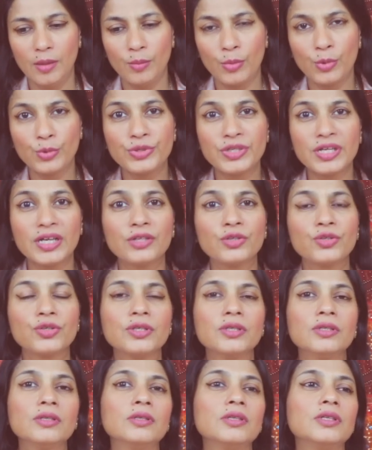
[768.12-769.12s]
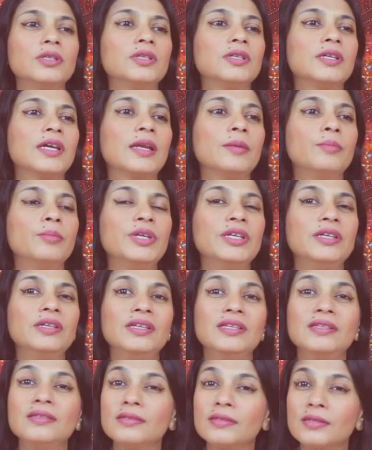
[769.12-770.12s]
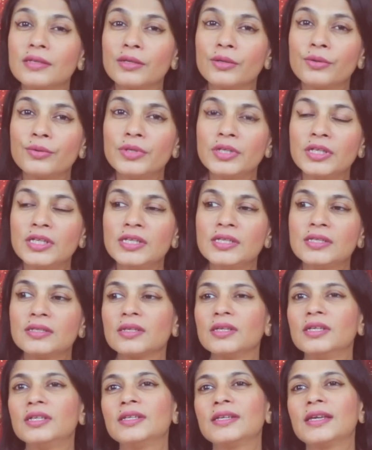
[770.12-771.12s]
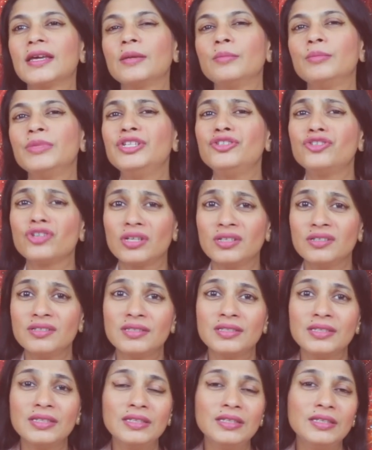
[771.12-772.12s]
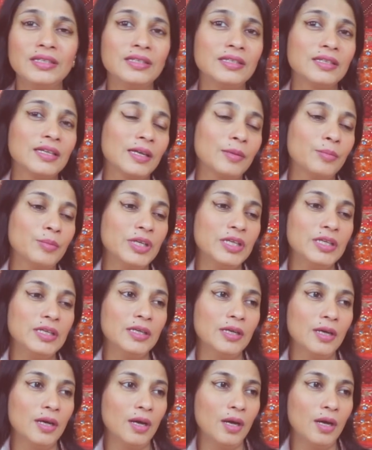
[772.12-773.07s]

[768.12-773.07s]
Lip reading: protection, it can be insecurities, it can be jealousy, it can be